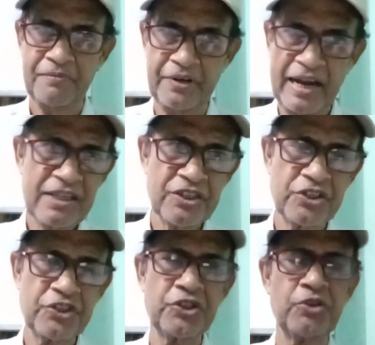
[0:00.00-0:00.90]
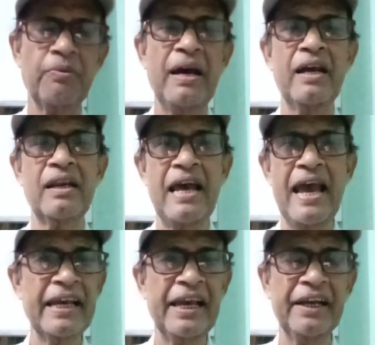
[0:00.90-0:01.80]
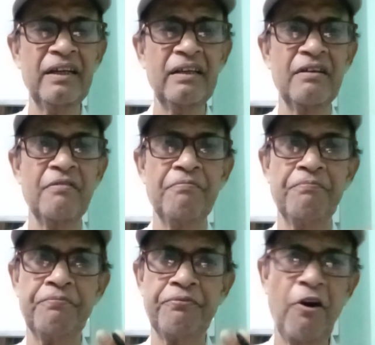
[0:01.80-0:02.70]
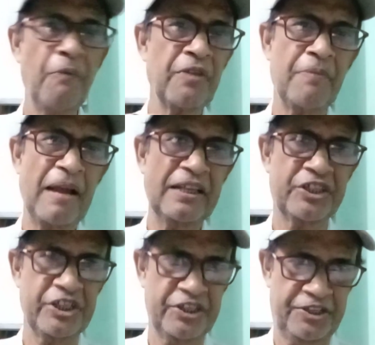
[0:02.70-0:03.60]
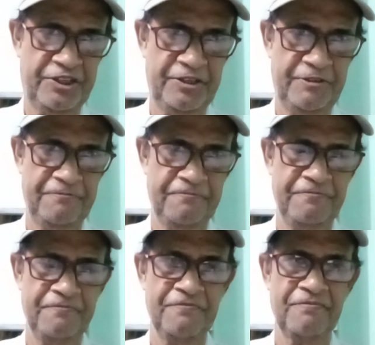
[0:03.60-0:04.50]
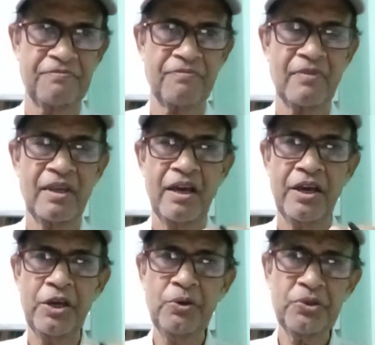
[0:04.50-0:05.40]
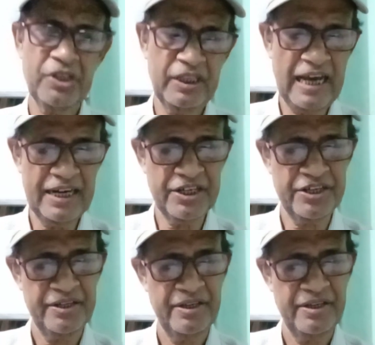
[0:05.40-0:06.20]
nests were hanging from the branches. You see that